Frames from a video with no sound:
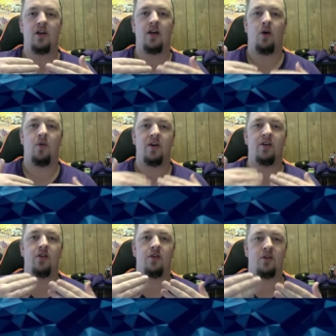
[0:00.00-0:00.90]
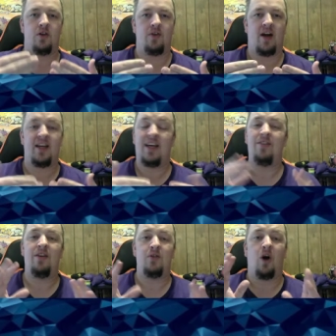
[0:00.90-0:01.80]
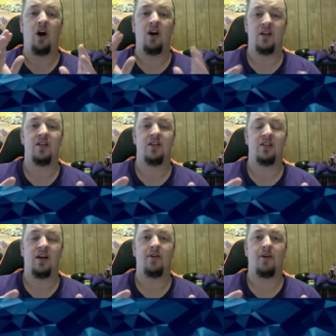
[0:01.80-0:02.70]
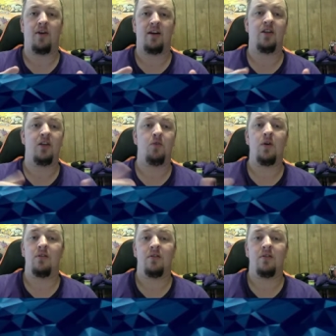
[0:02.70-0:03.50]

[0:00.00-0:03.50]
over your writing, even if you aren't a discovery writer, you will,